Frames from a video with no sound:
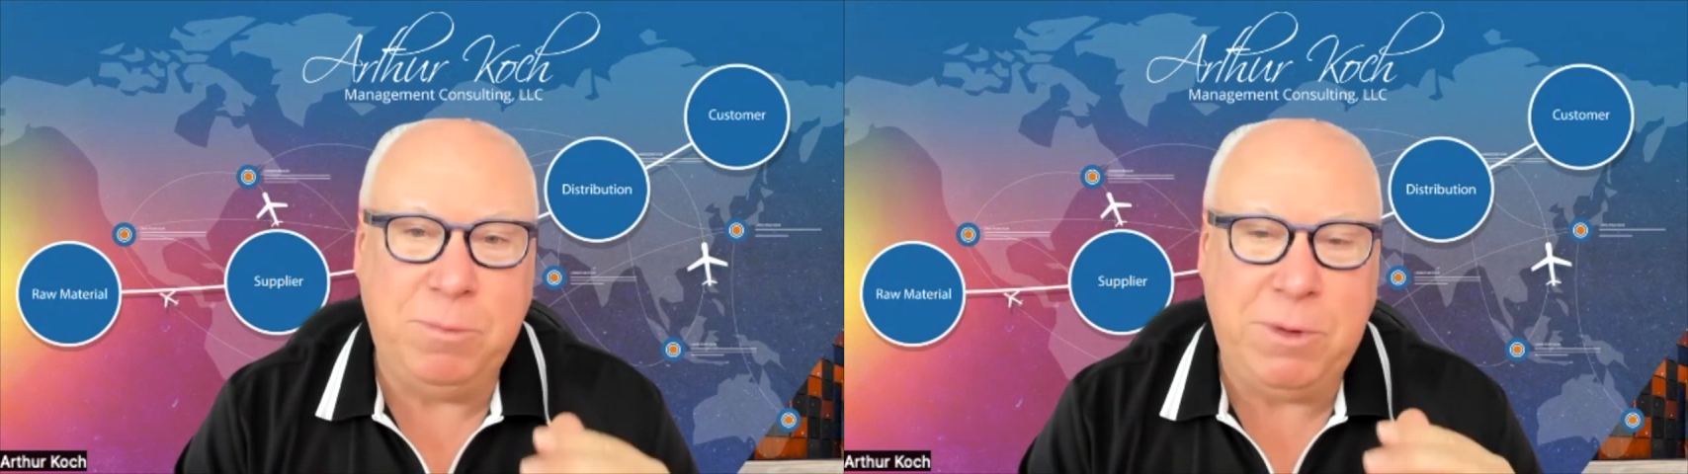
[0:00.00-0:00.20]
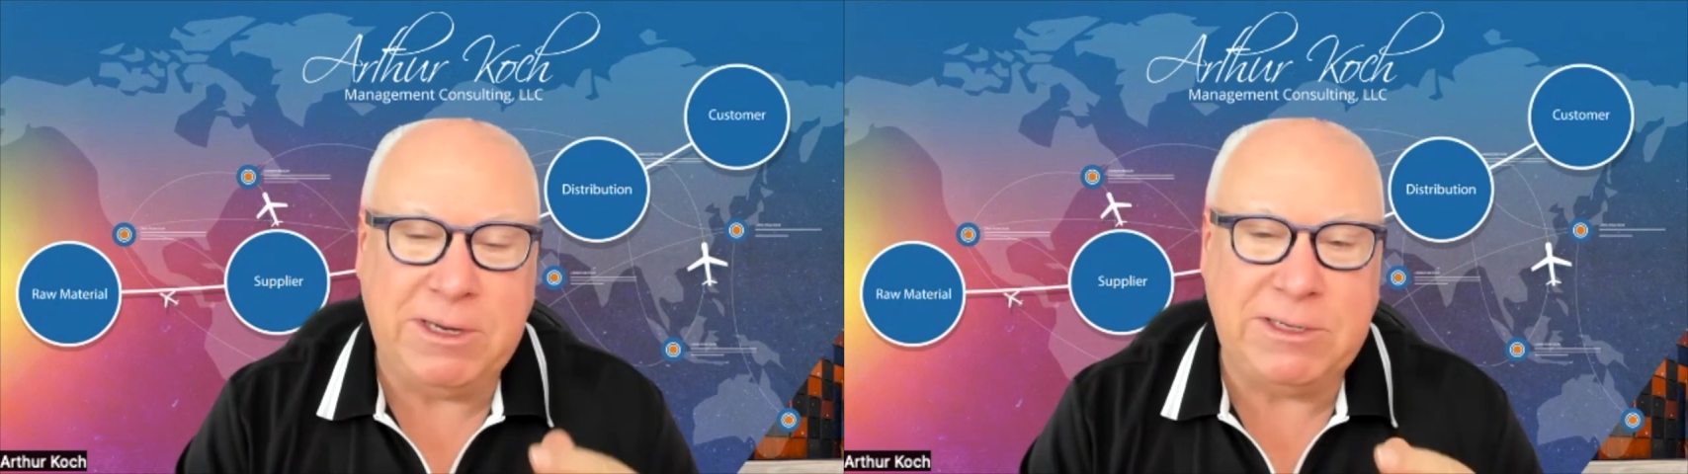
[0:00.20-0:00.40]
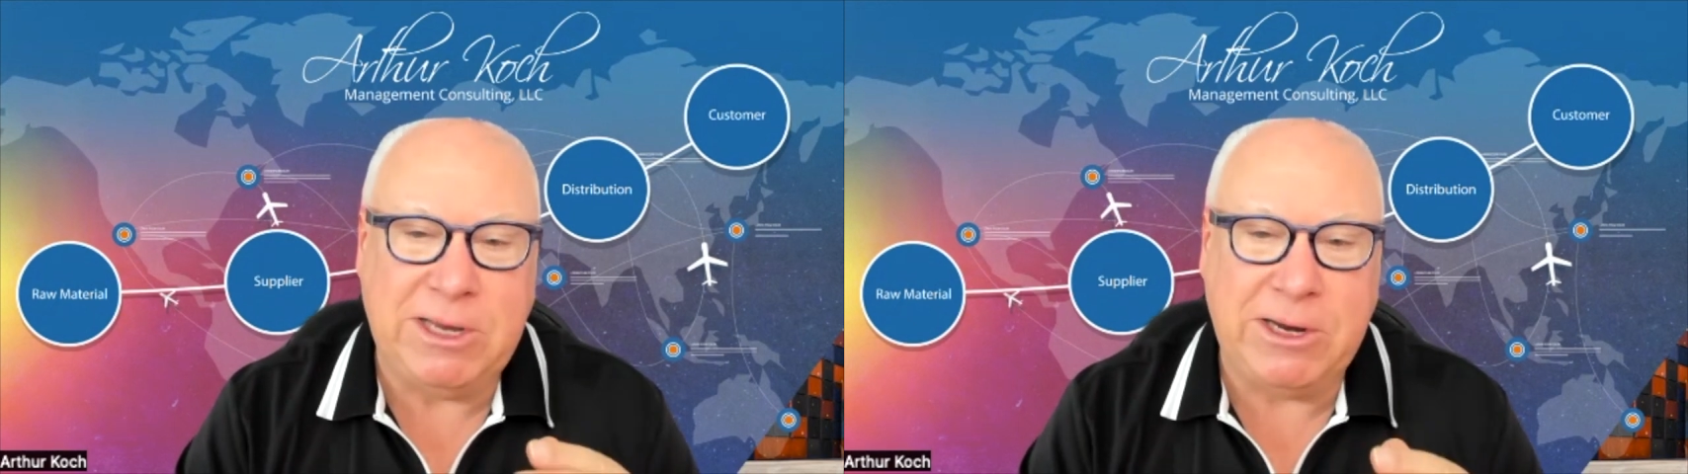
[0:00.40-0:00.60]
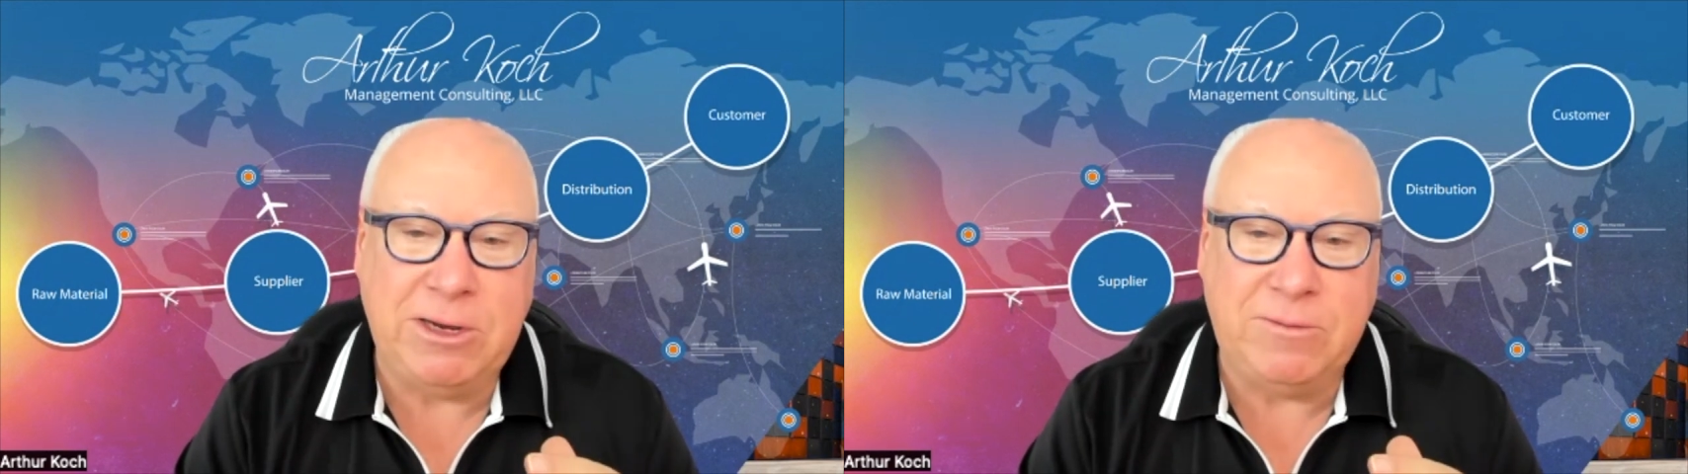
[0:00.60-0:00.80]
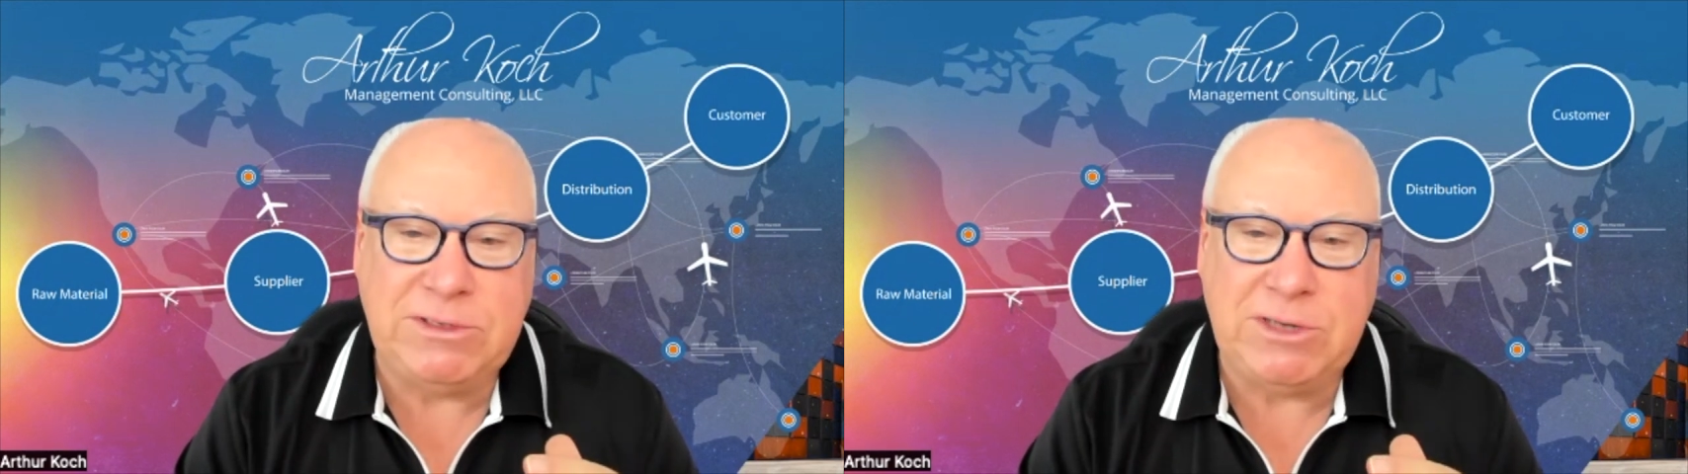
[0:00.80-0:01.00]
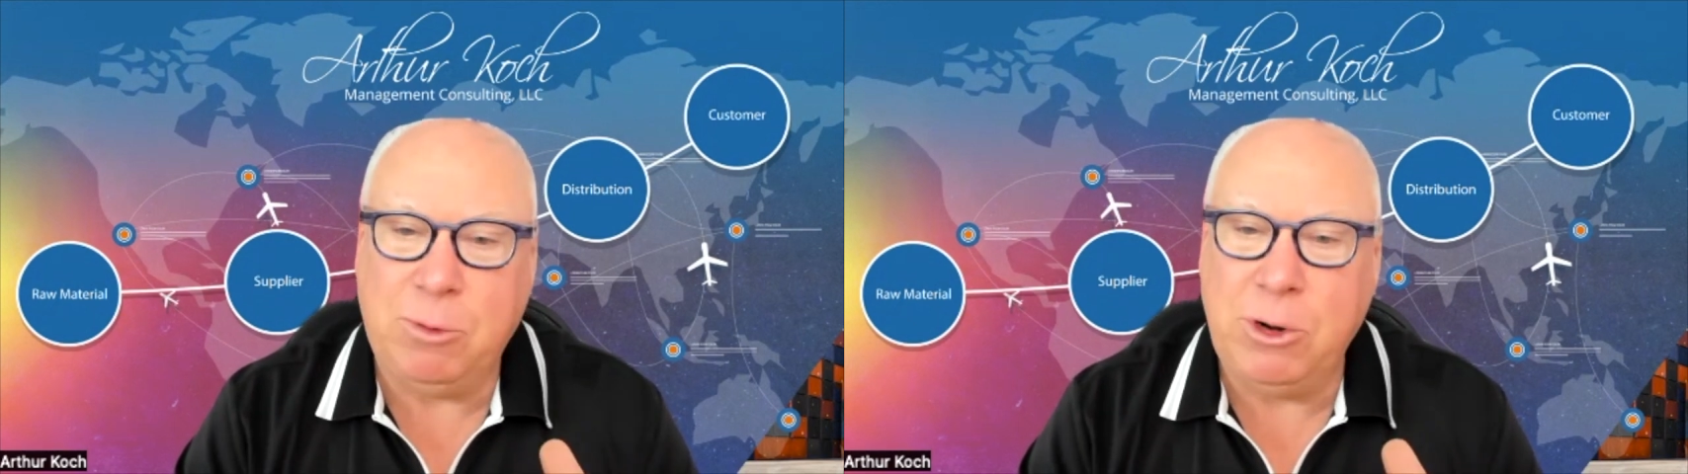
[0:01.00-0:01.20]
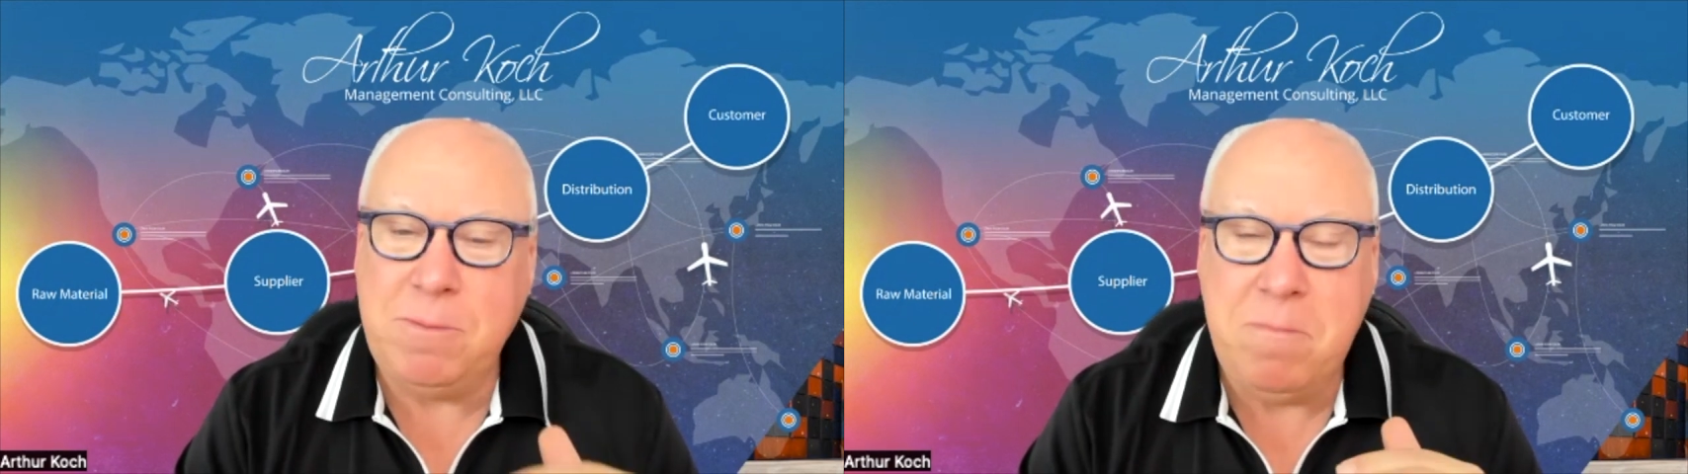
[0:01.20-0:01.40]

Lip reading: be an executive summary,